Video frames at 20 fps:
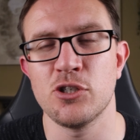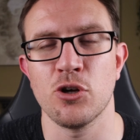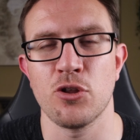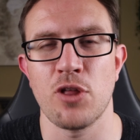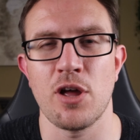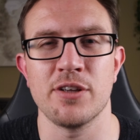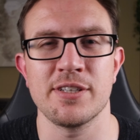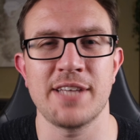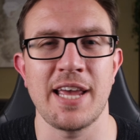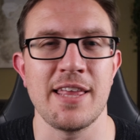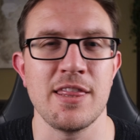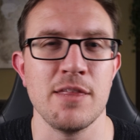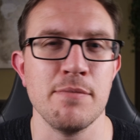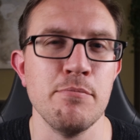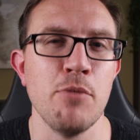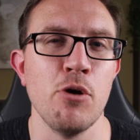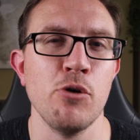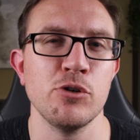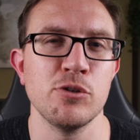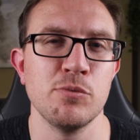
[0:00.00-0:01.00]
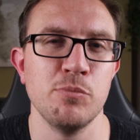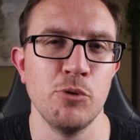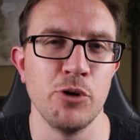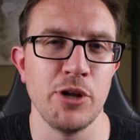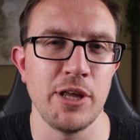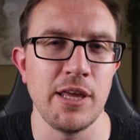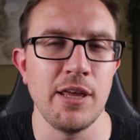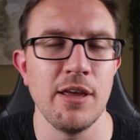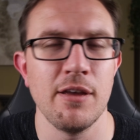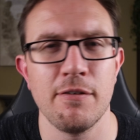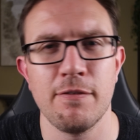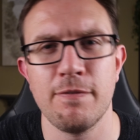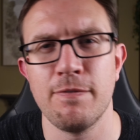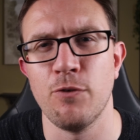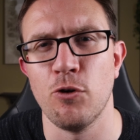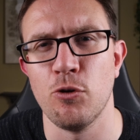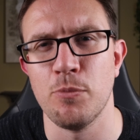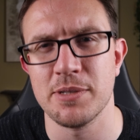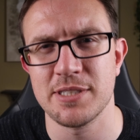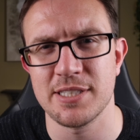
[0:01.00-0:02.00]
sure that I was getting the most money
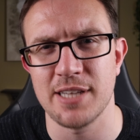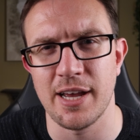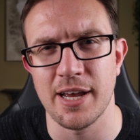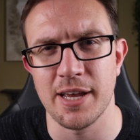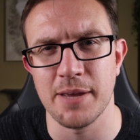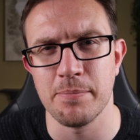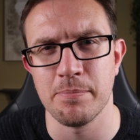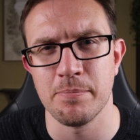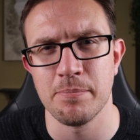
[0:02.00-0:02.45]
for my time.